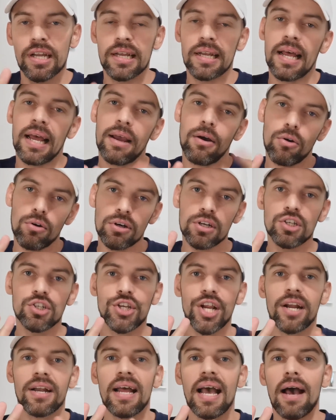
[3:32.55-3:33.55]
And I already
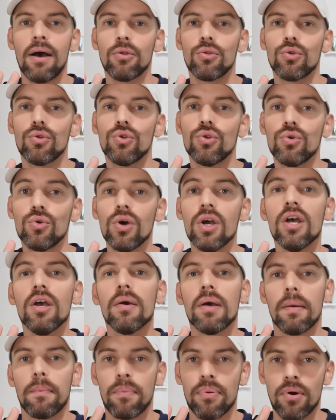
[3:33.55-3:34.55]
shared how to do
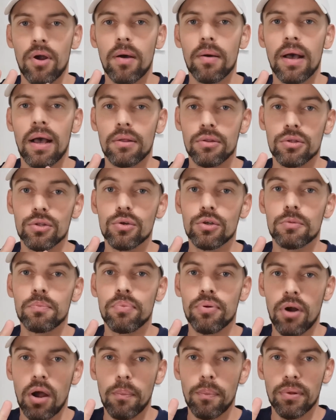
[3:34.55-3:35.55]
it
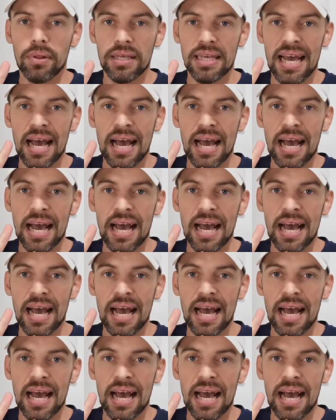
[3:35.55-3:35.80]
properly.